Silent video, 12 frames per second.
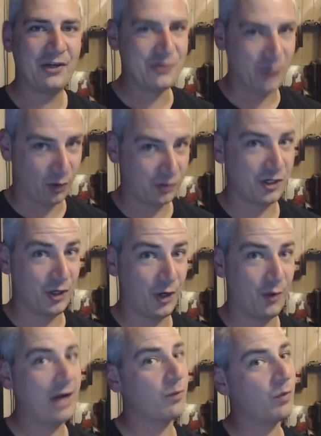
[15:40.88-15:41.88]
Dr.
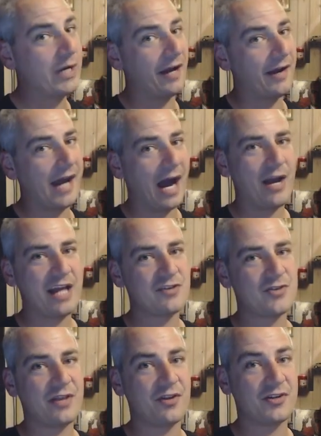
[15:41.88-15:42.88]
No. And we are now
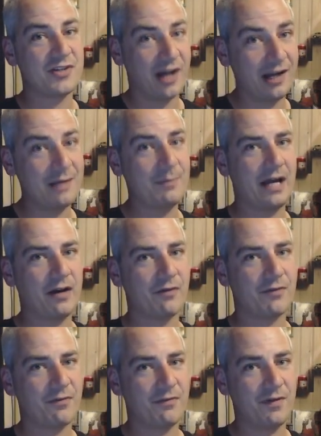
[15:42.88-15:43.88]
entering the timeline of
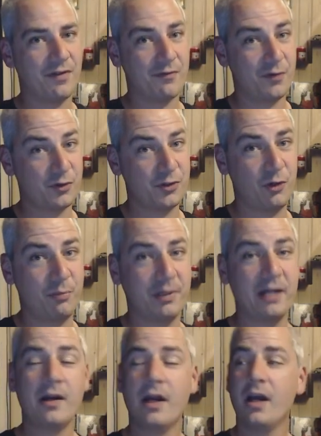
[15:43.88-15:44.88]
the 5th of October.
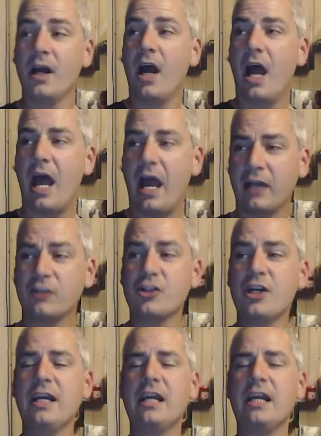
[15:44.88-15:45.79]
Actually,